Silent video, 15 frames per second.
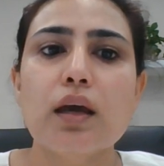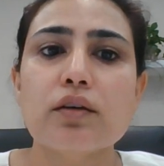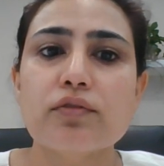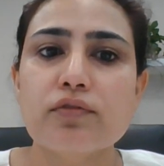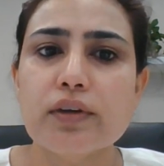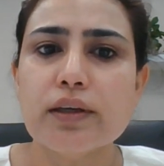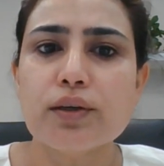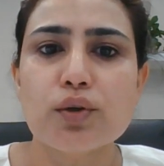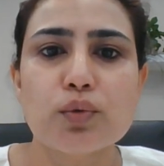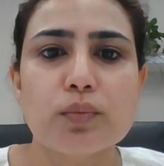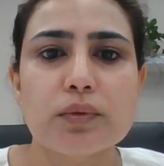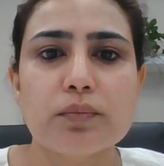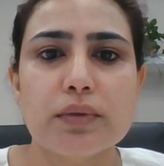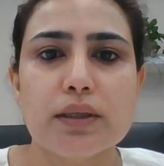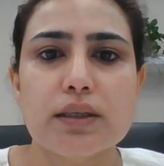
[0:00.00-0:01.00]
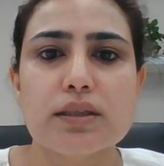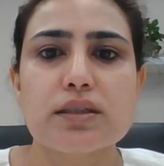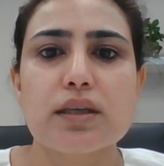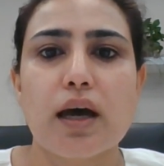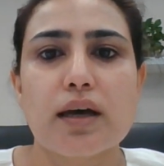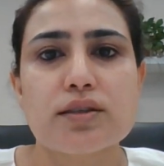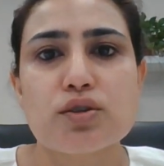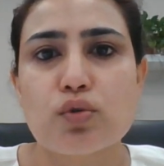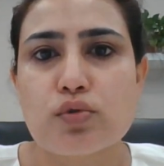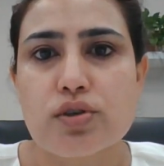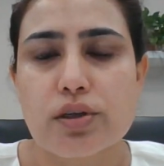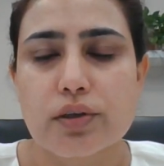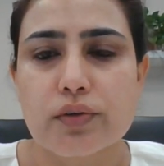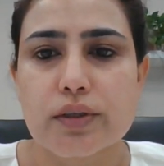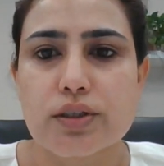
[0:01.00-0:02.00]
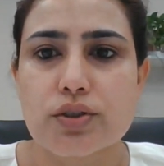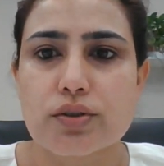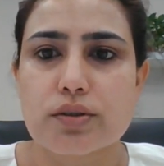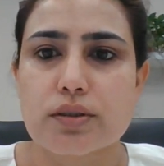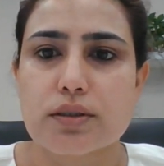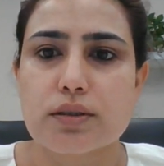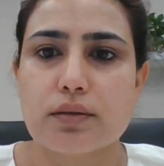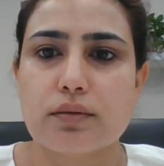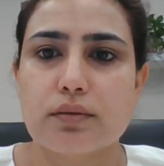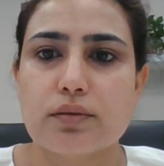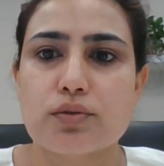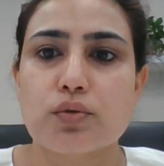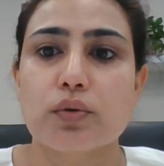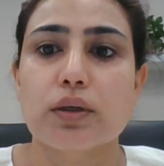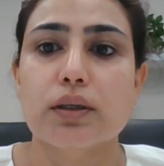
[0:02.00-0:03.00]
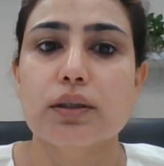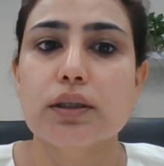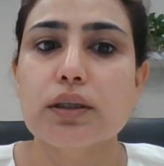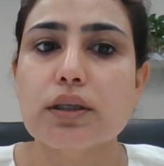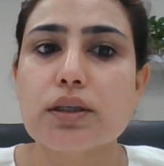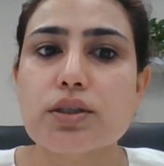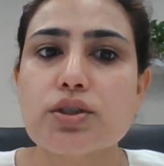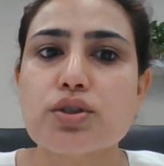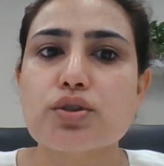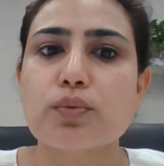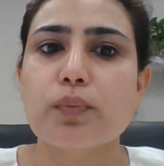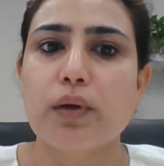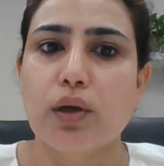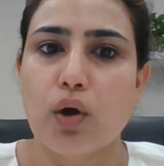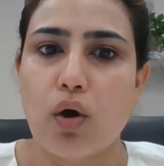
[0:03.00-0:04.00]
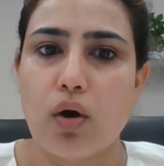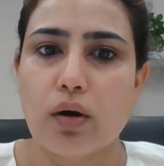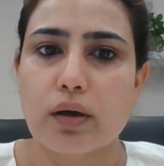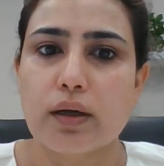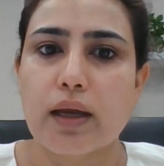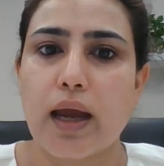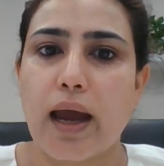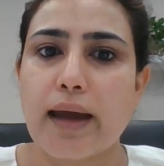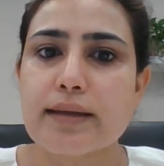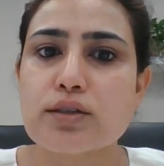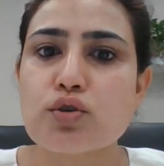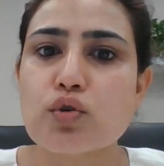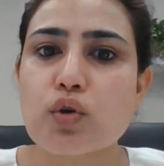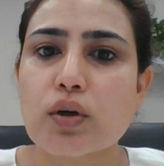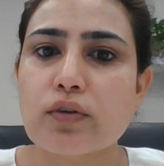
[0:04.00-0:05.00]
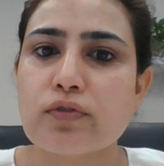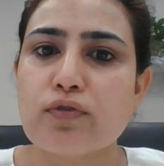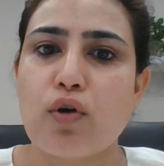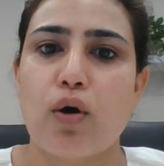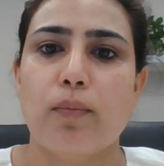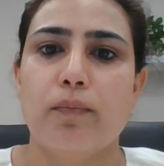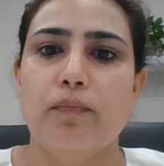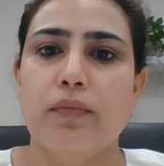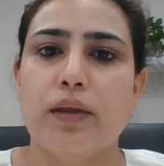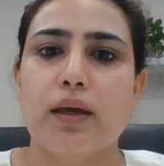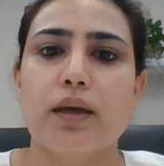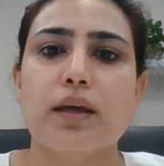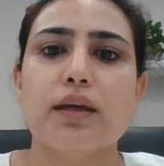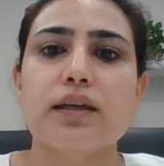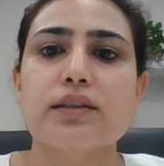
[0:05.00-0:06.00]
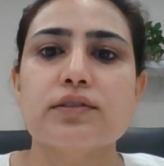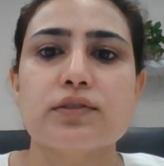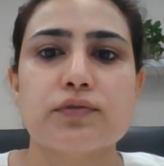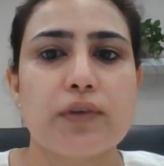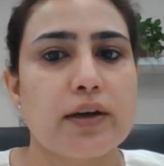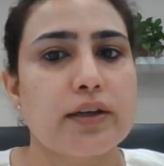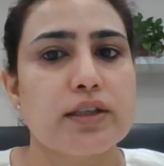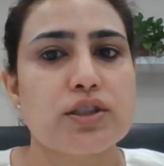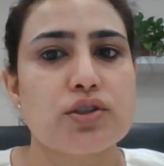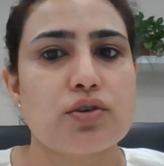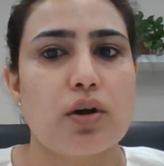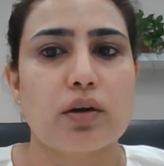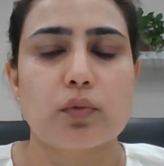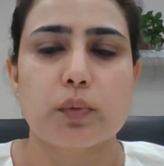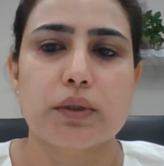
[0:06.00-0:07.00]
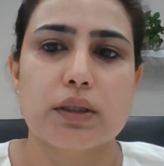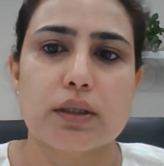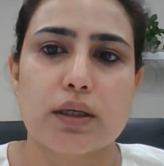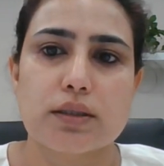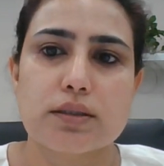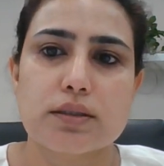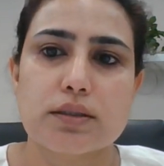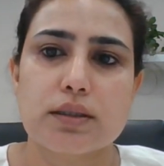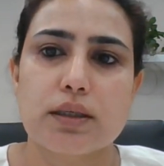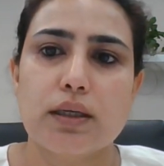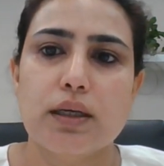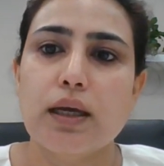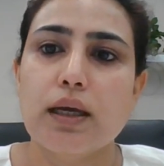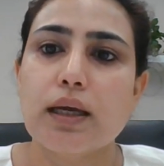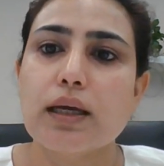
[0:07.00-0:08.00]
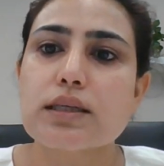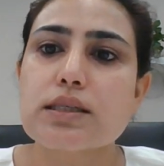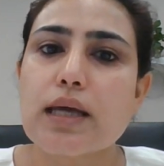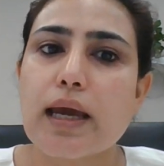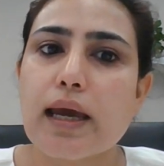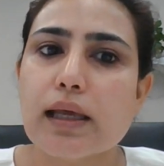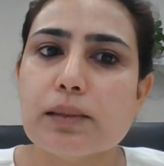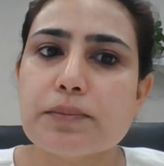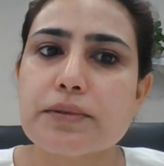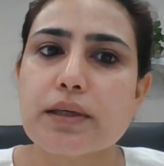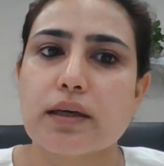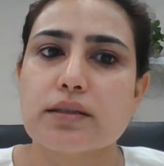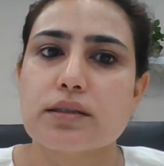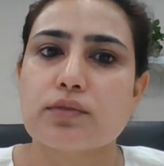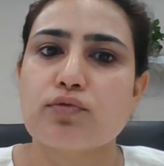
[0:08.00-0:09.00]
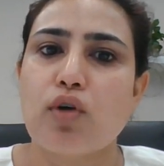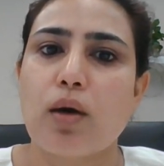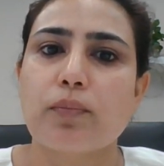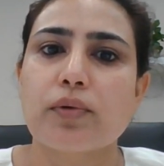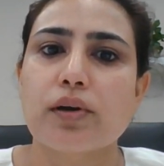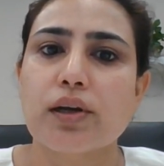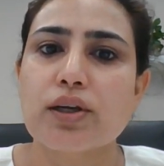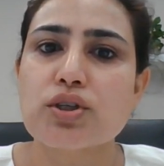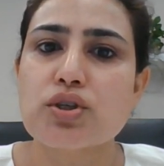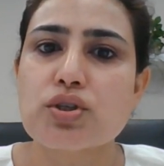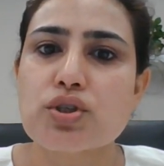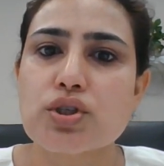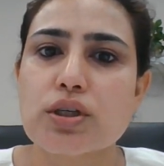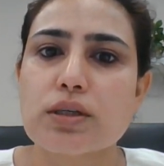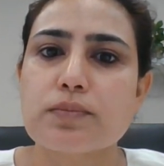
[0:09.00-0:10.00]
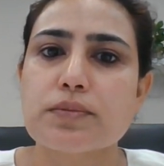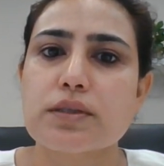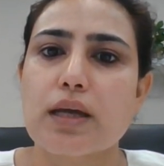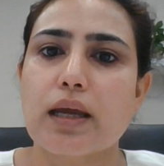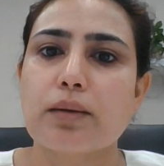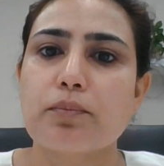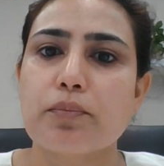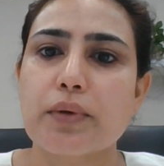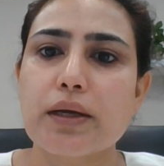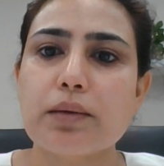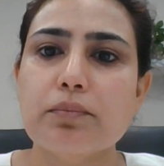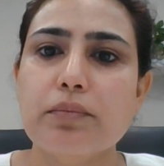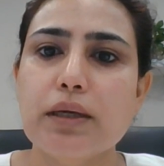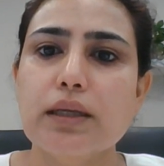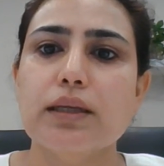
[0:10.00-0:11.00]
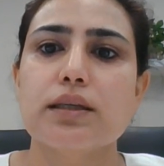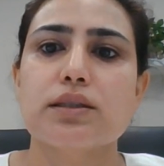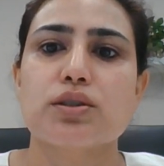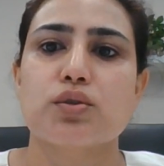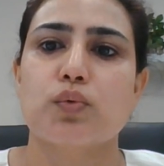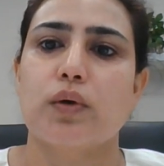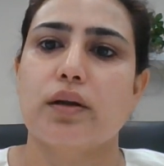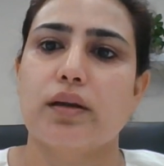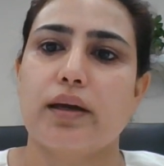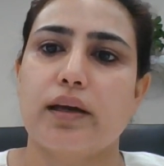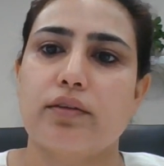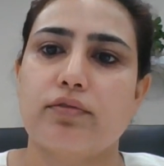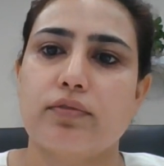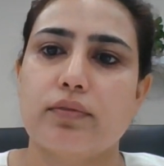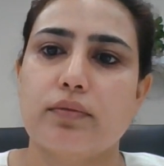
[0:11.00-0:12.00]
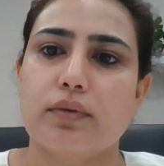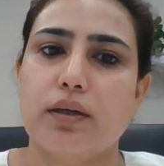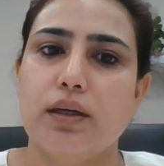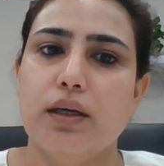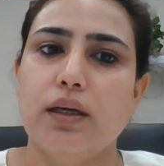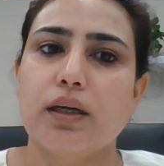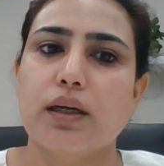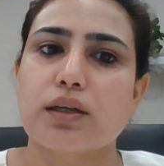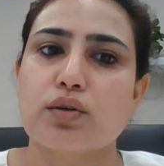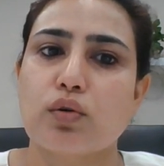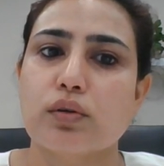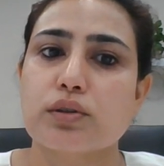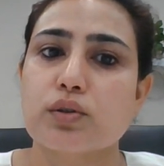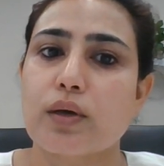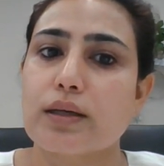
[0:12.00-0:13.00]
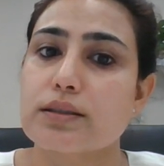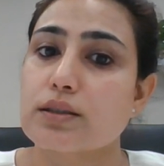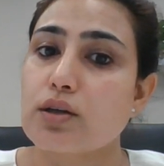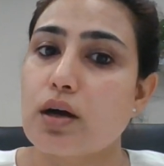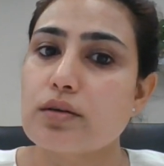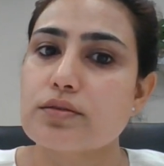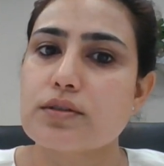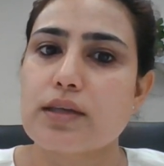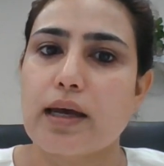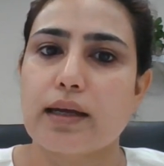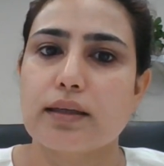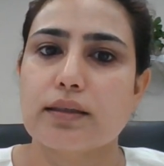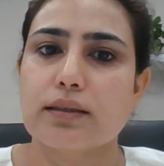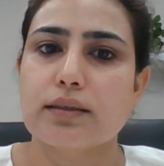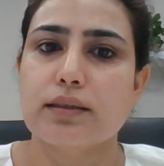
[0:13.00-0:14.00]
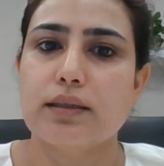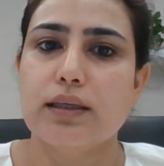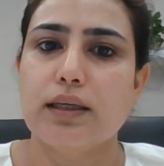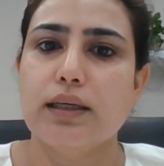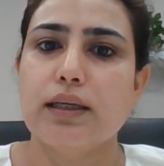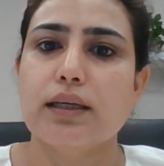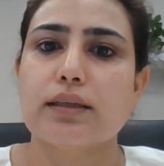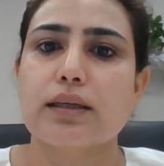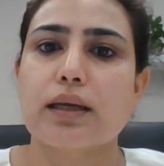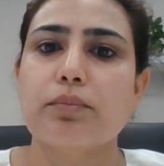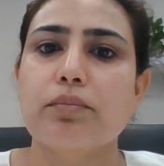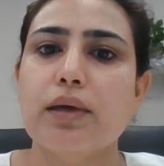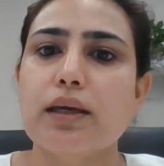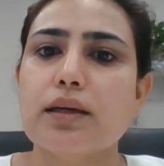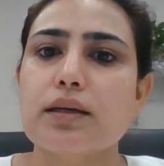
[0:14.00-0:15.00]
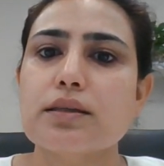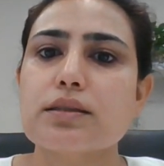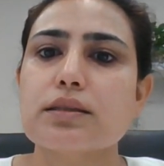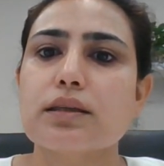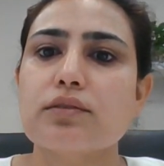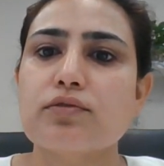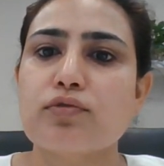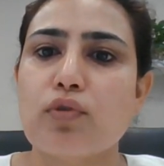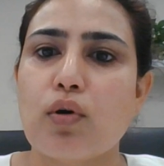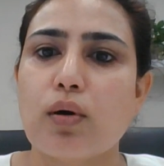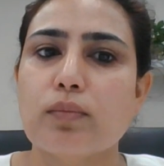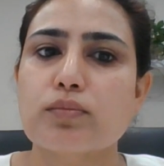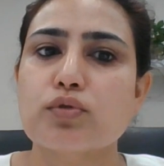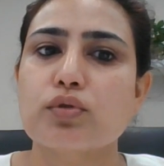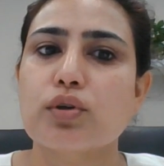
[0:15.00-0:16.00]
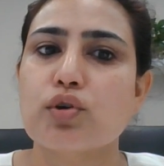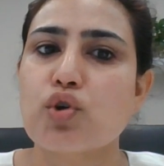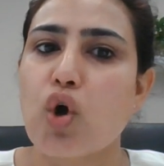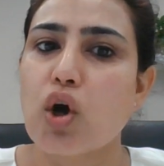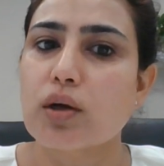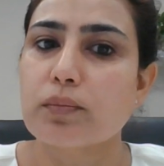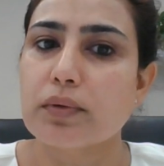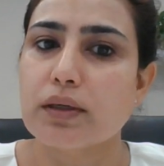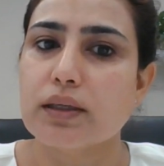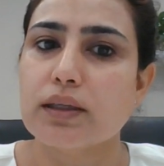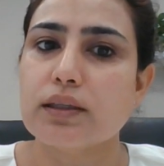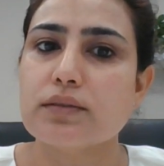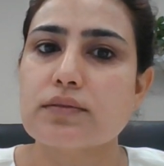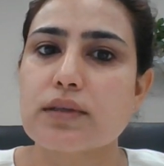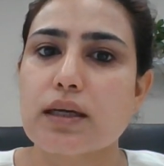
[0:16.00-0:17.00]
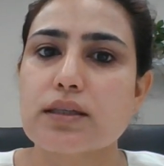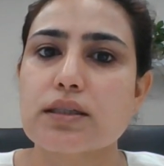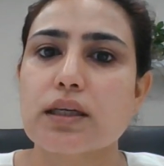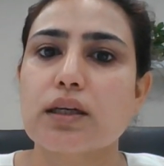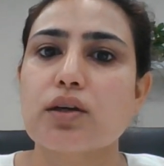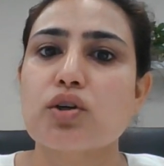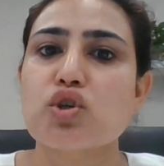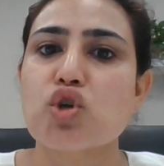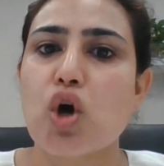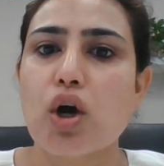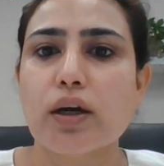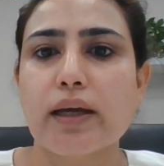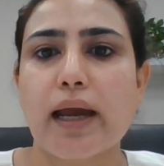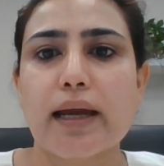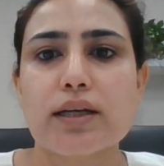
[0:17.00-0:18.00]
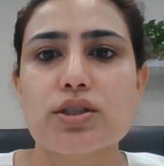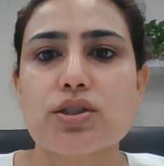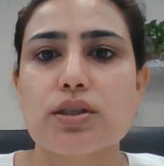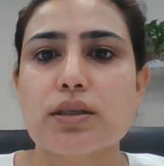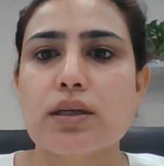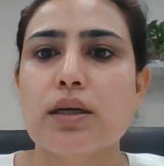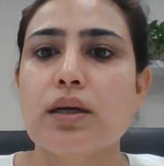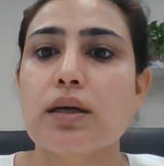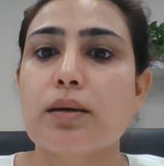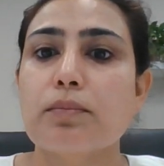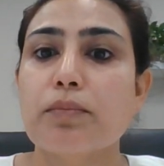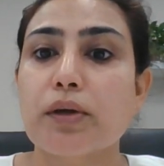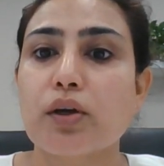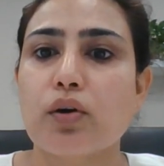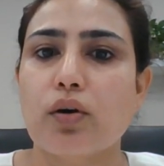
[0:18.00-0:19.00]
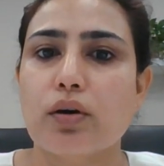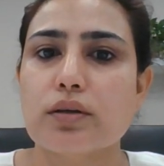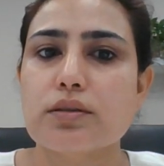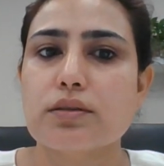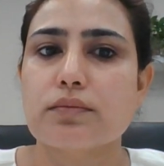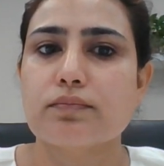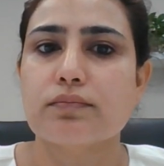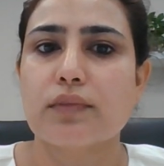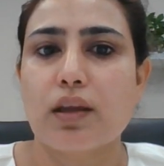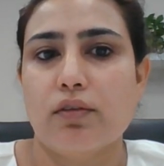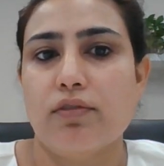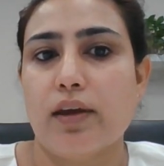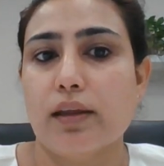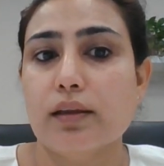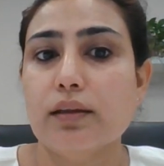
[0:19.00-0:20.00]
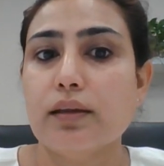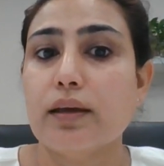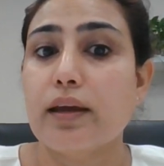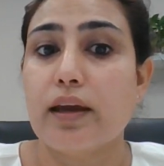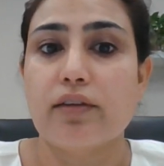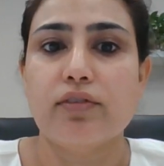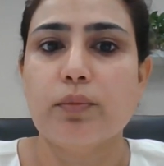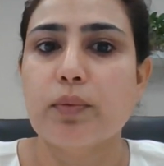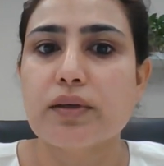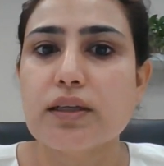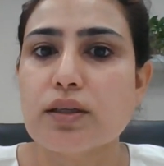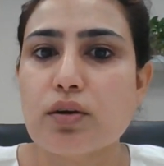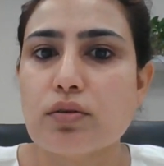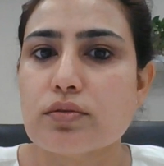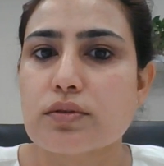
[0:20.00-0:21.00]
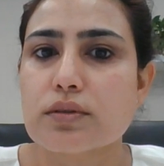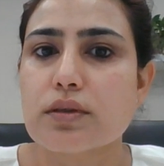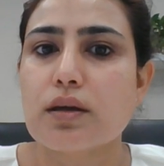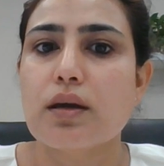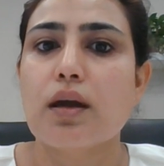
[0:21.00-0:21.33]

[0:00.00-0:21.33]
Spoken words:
We human beings are social creatures, so the urge to belong and to conform is very strong within us. It helps us form relationships and bring meanings to our life. It also has a downside. It can make us conform to the wrong beliefs and take a wrong action because, well, everybody knows.